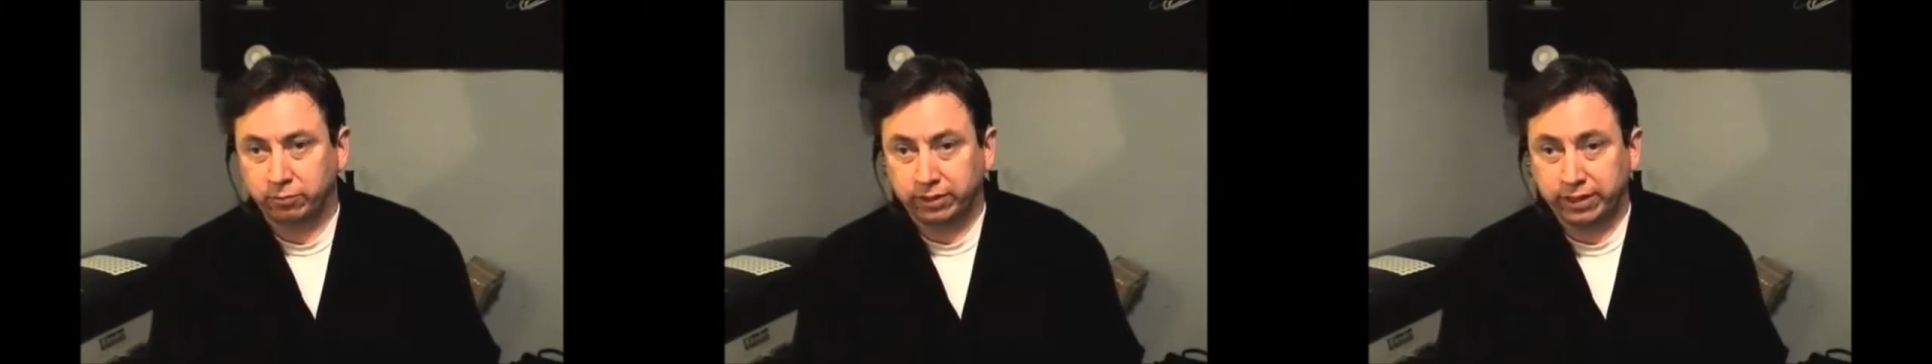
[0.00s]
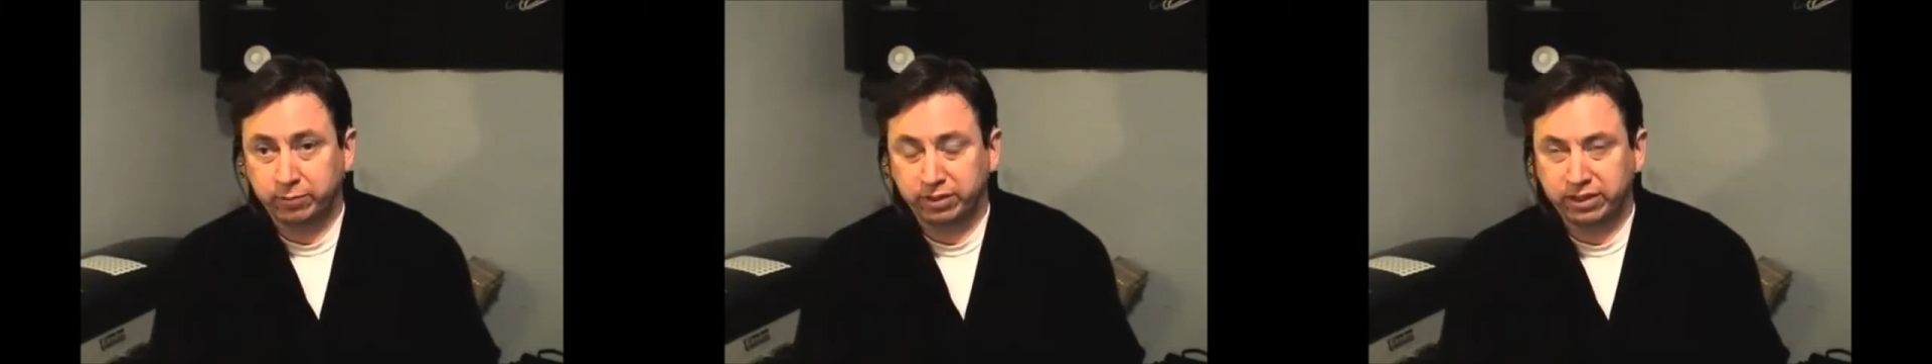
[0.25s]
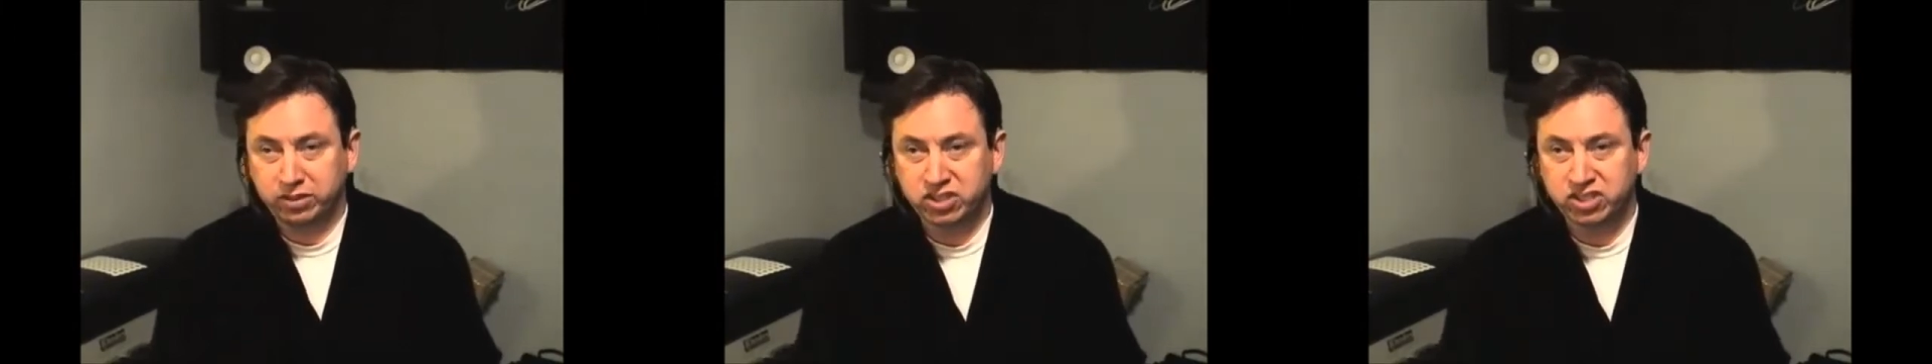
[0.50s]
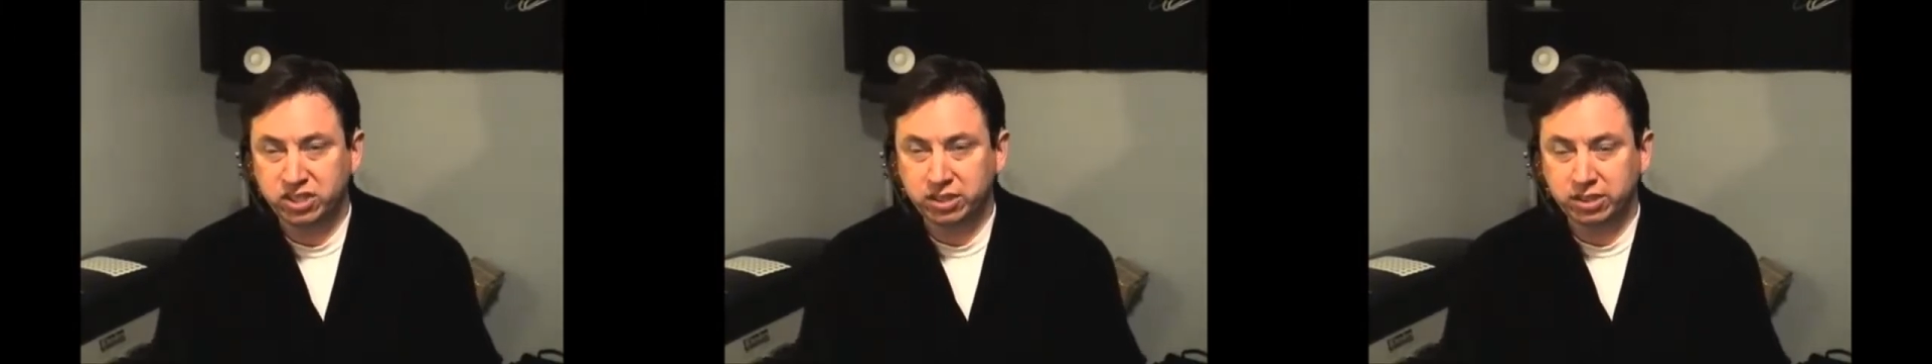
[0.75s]
for labeling
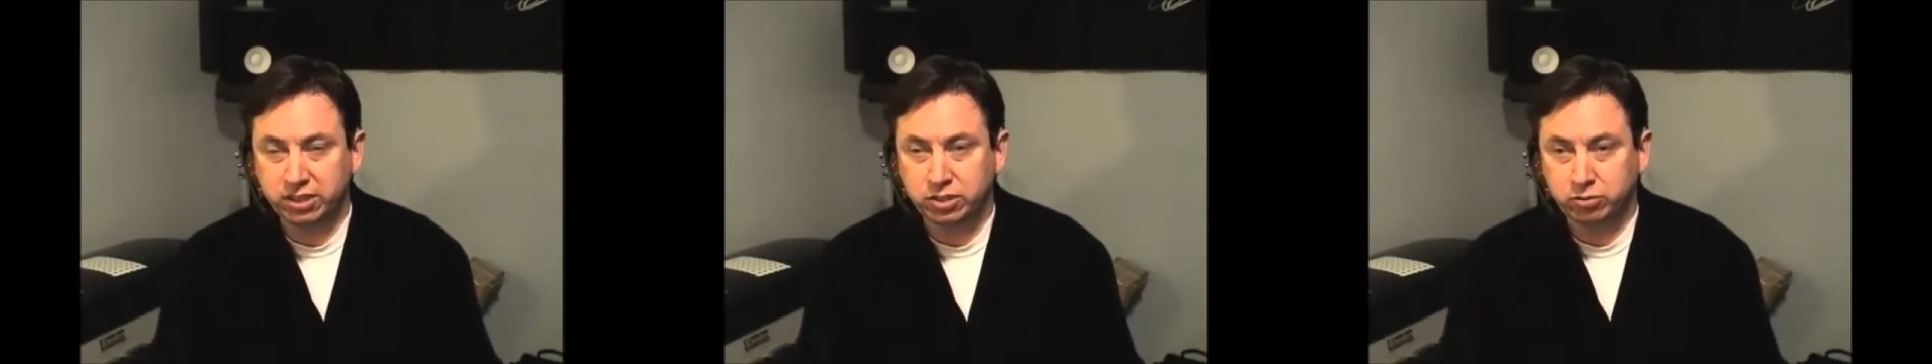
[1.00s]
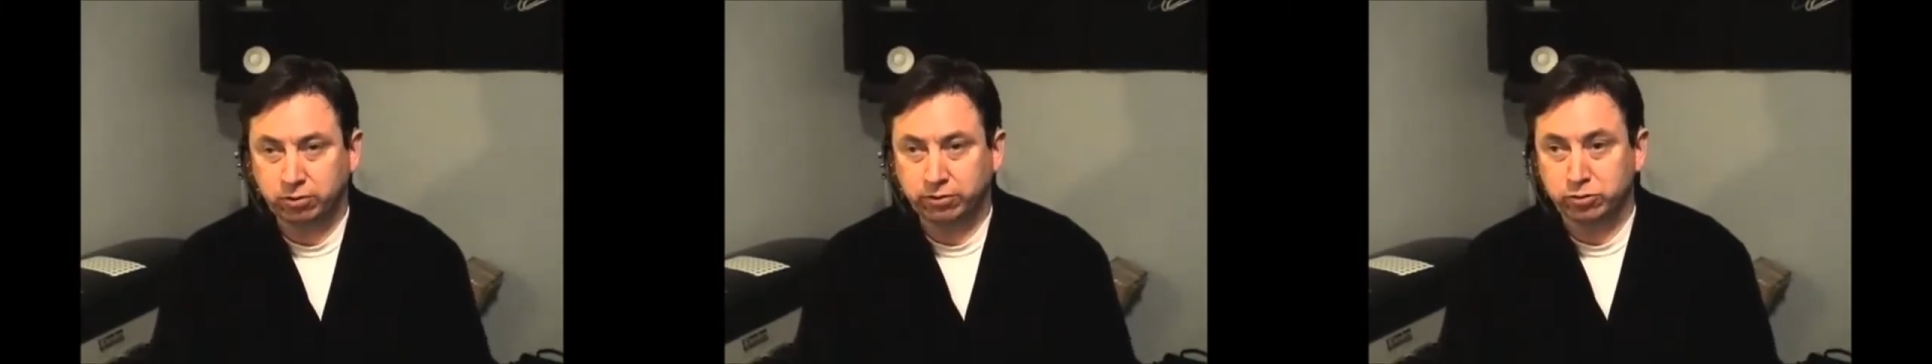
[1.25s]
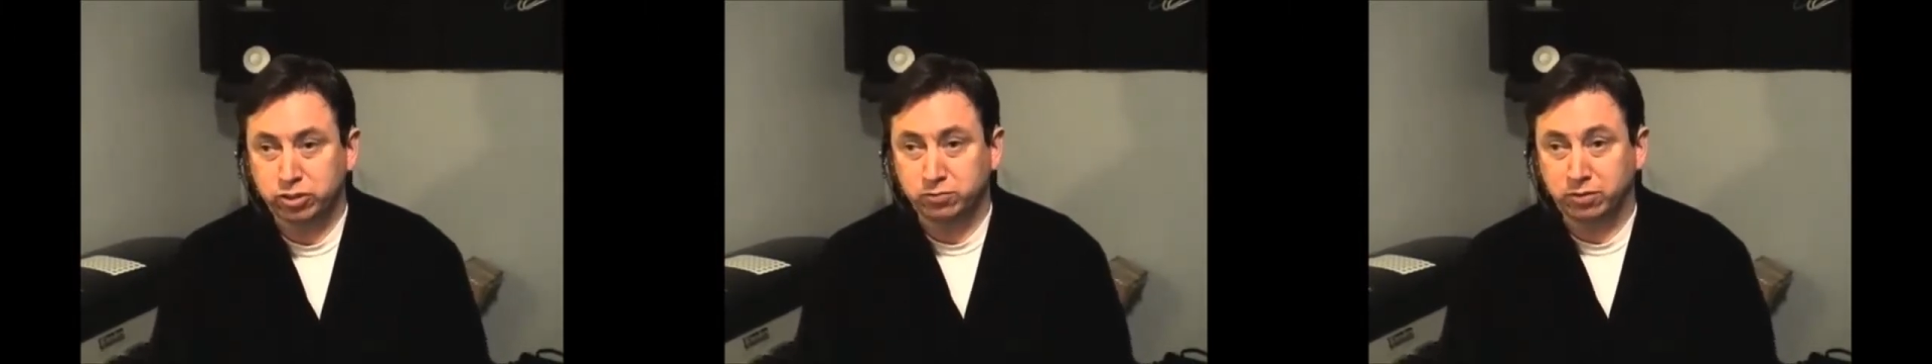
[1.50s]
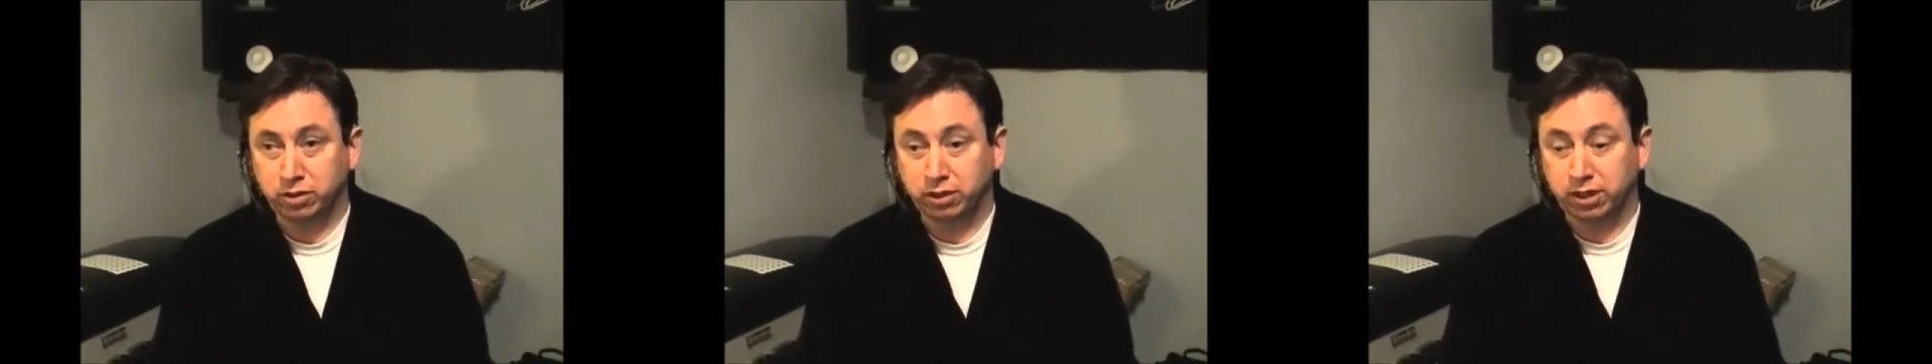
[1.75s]
CDs or other
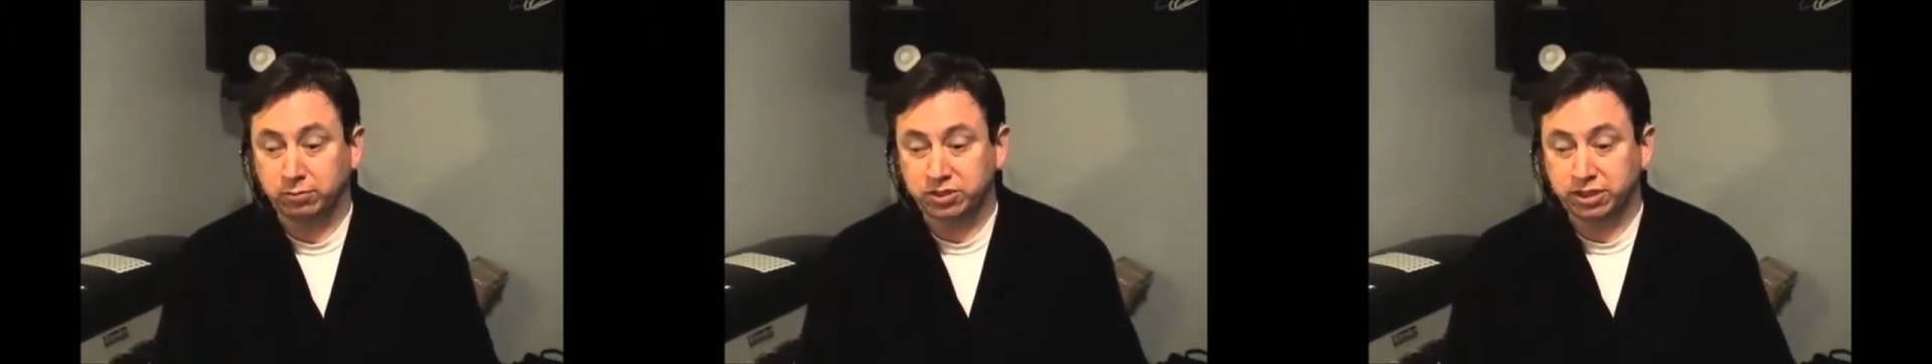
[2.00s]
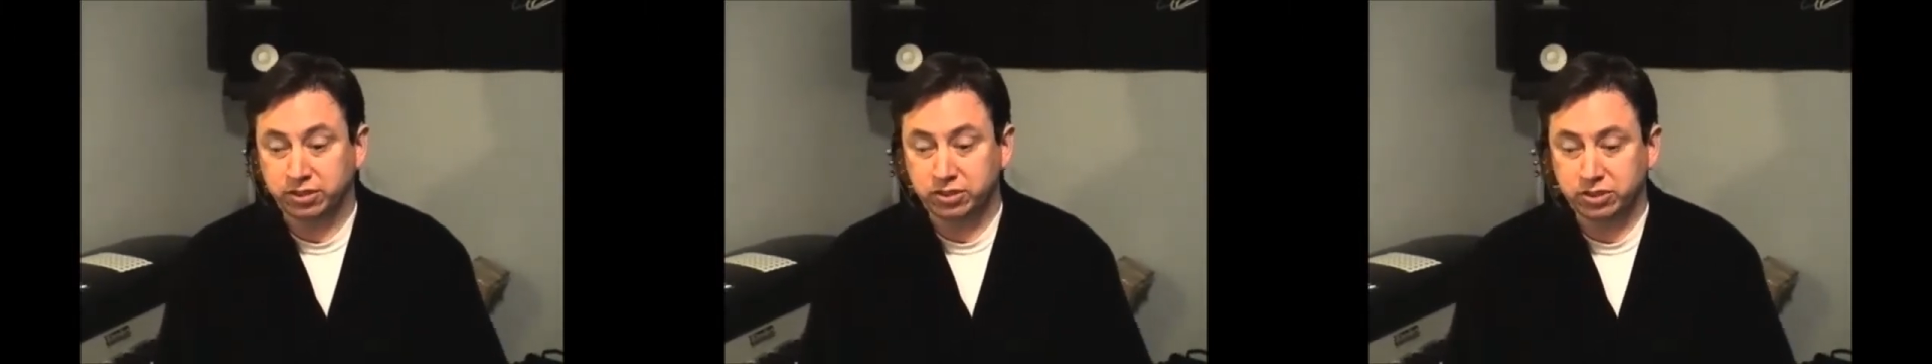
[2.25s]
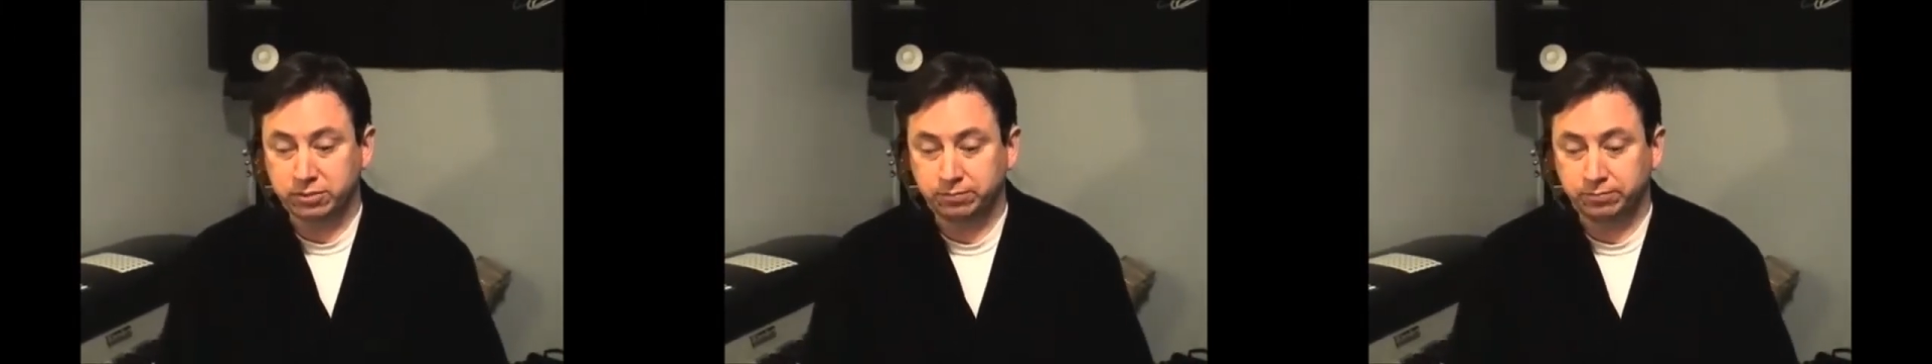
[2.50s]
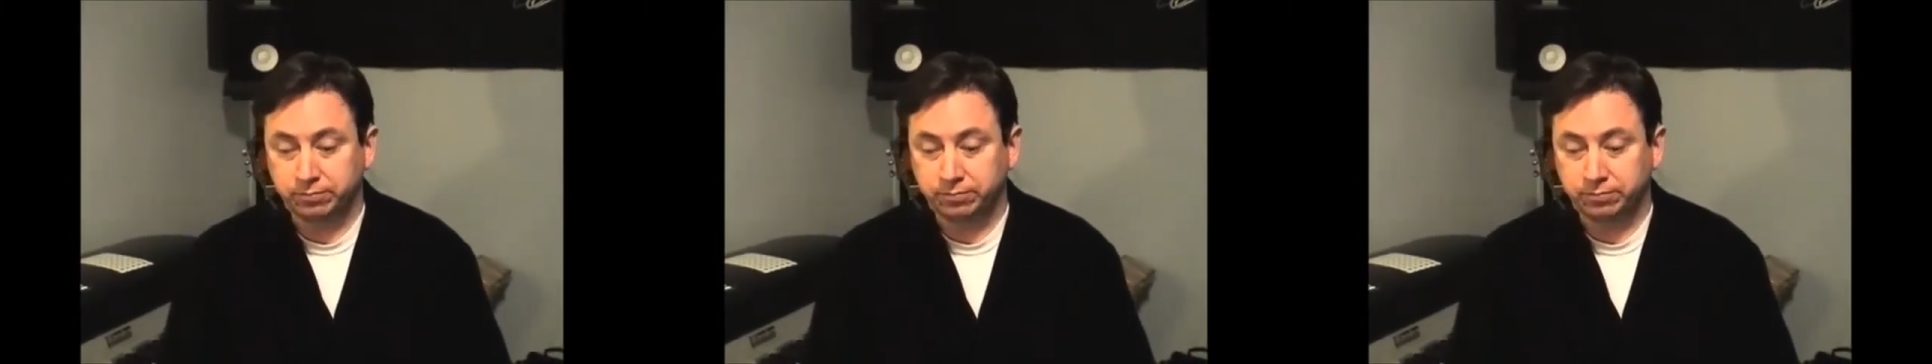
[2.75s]
small objects.